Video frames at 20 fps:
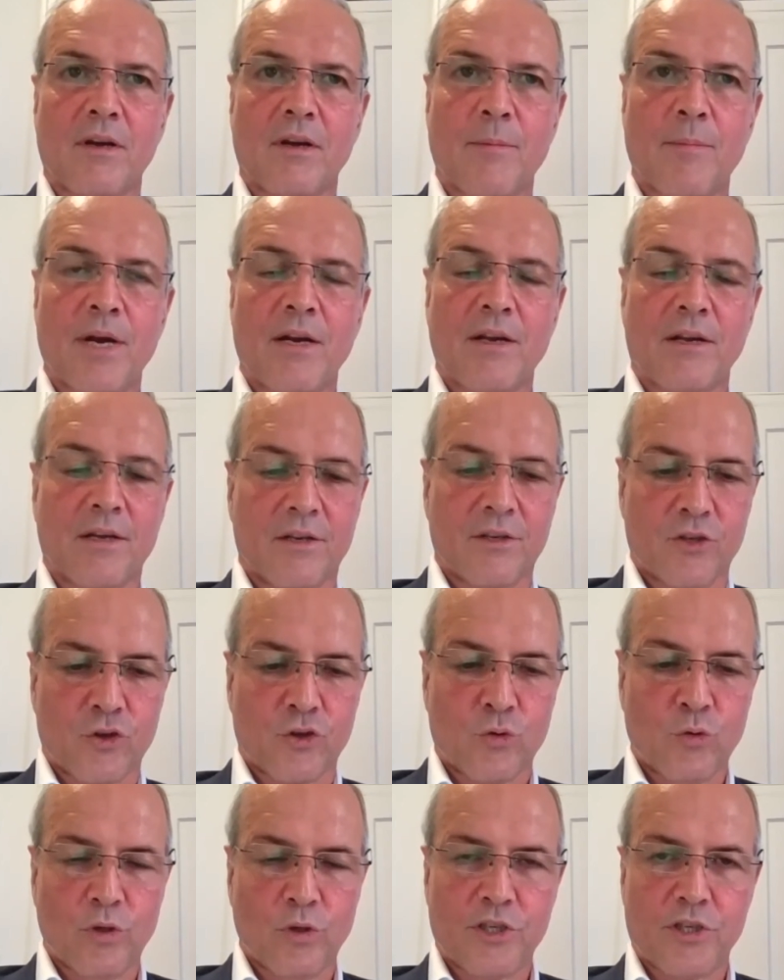American
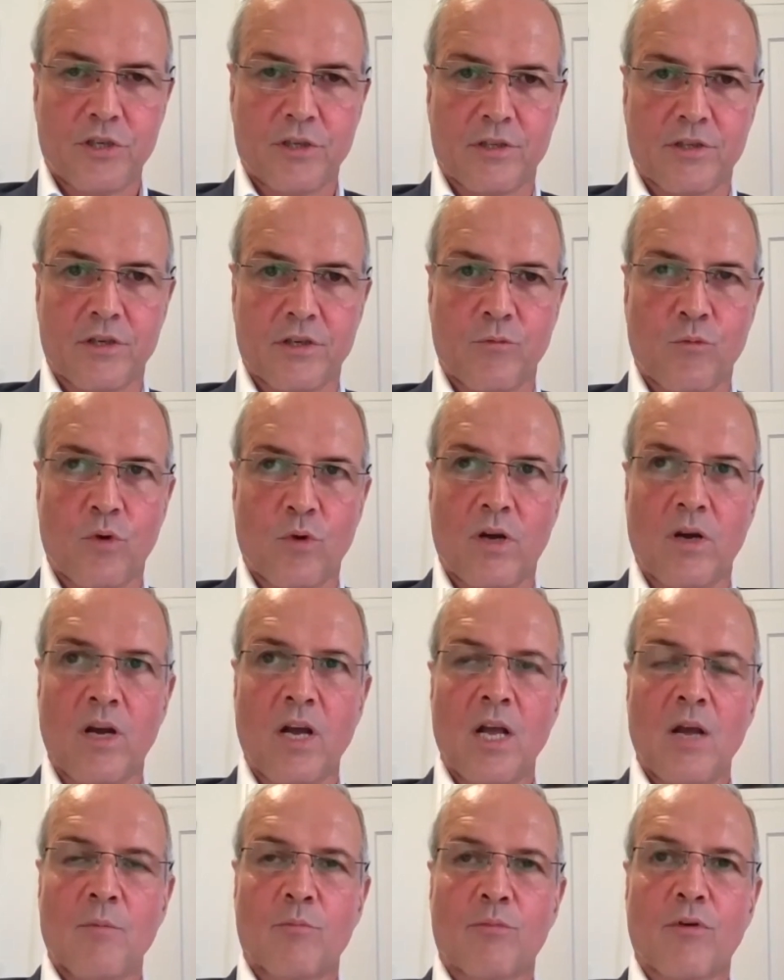school children were
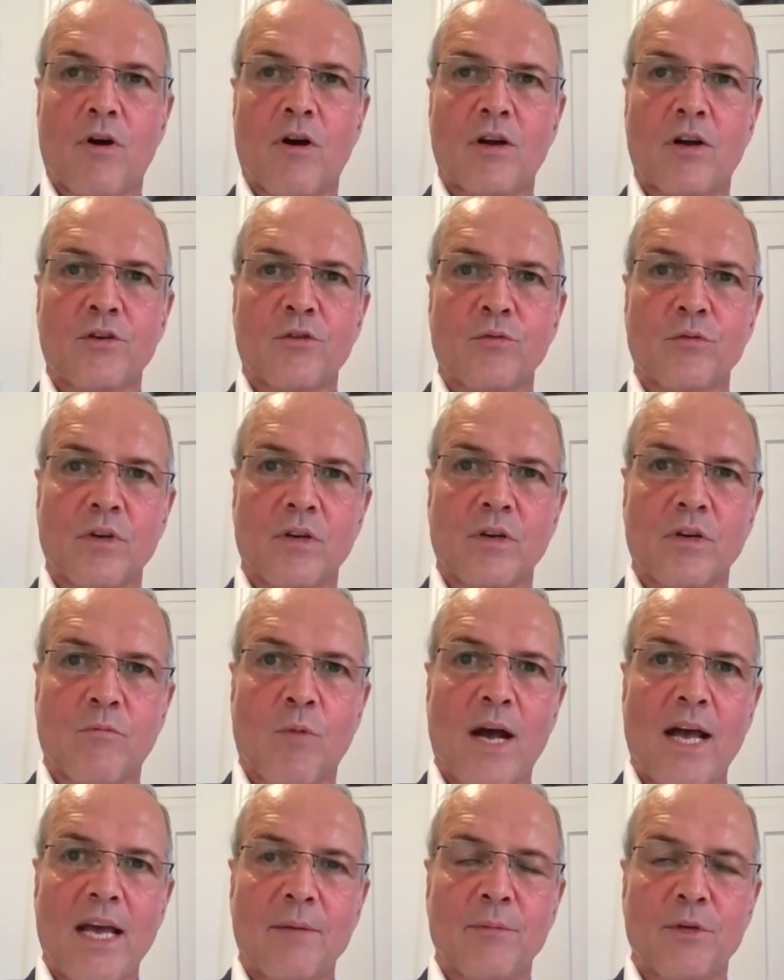brought to a
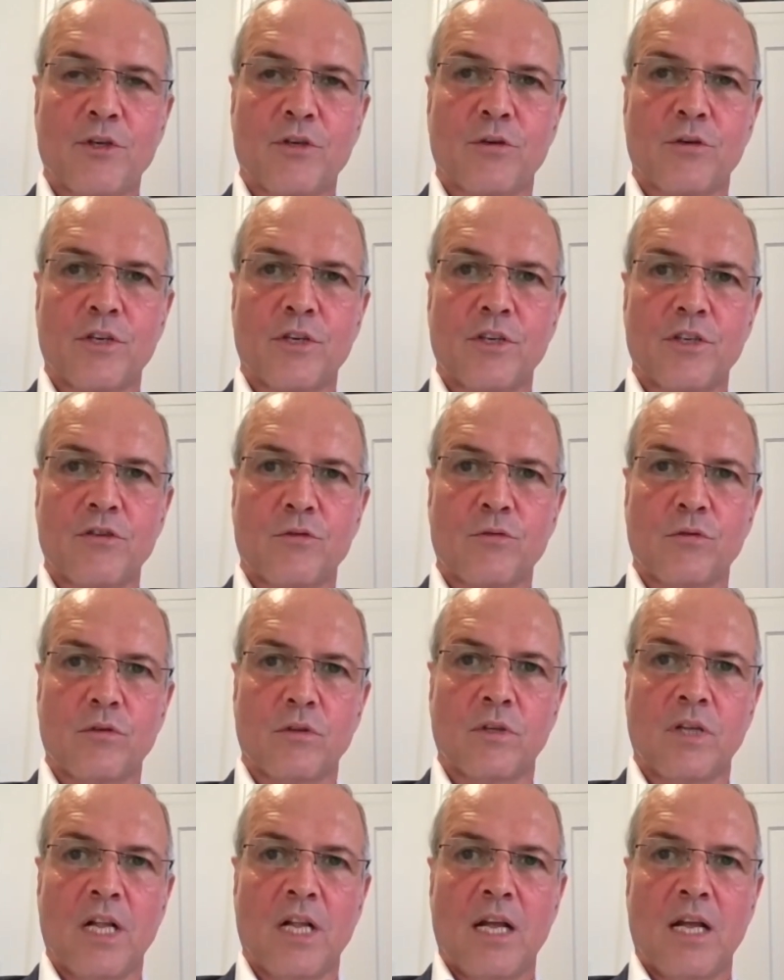white majority
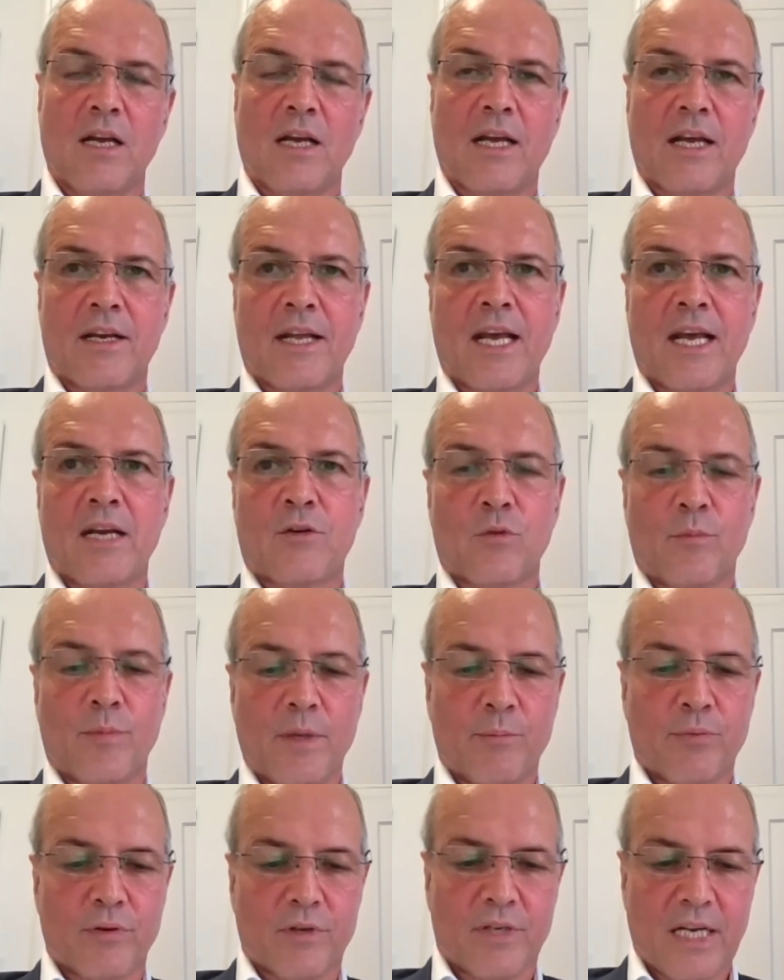school and had to be
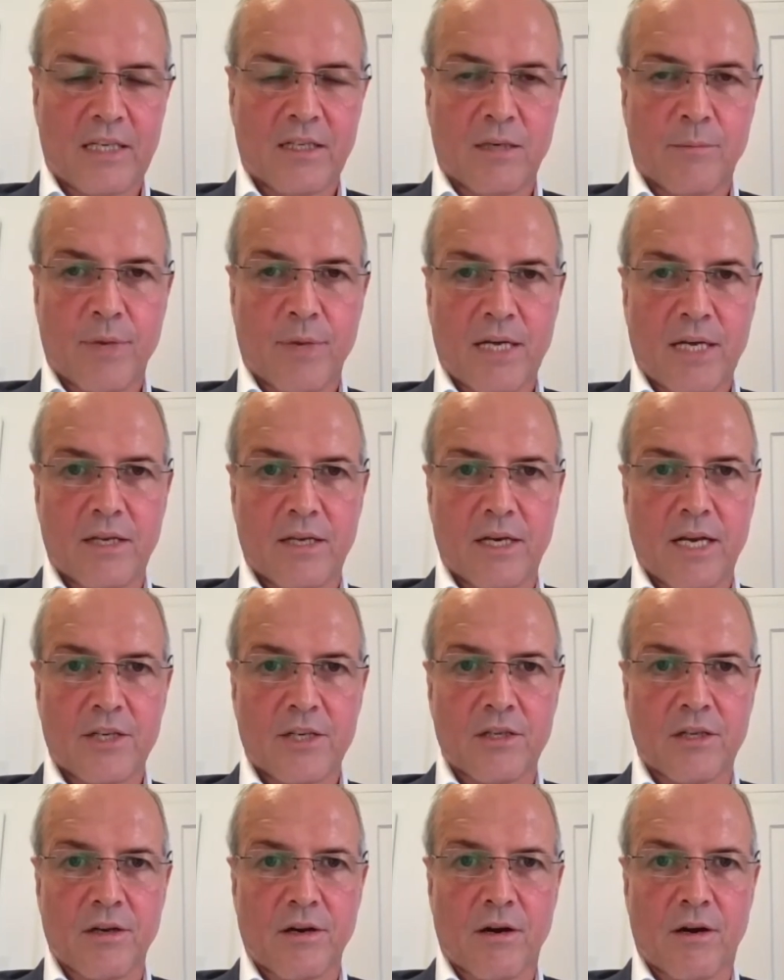protected by the
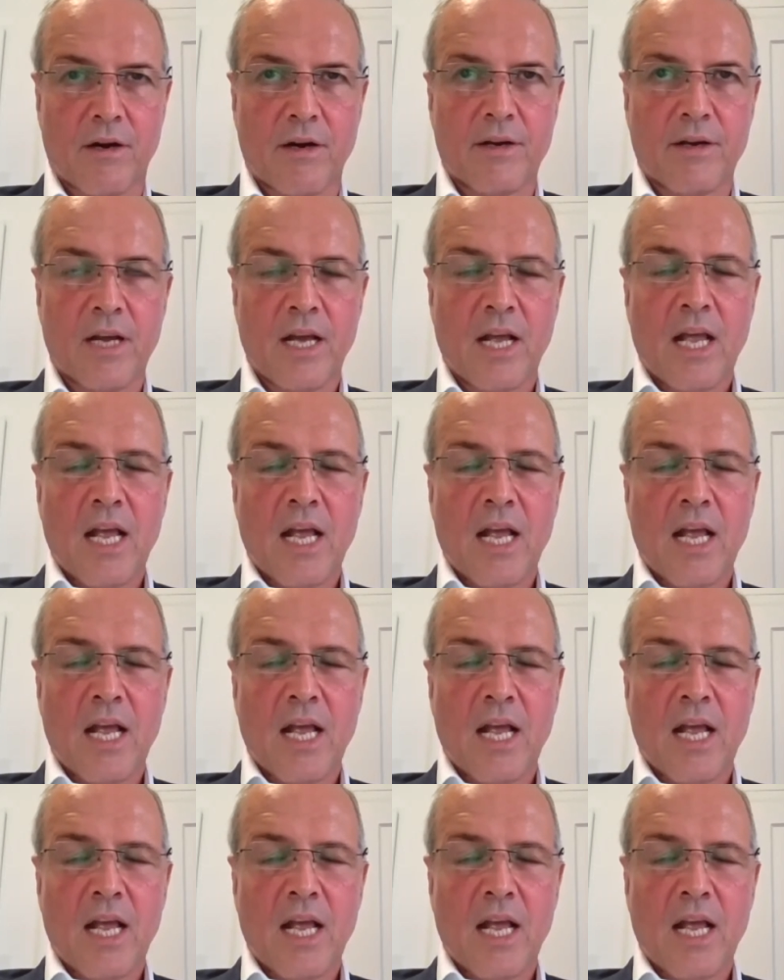National Guard.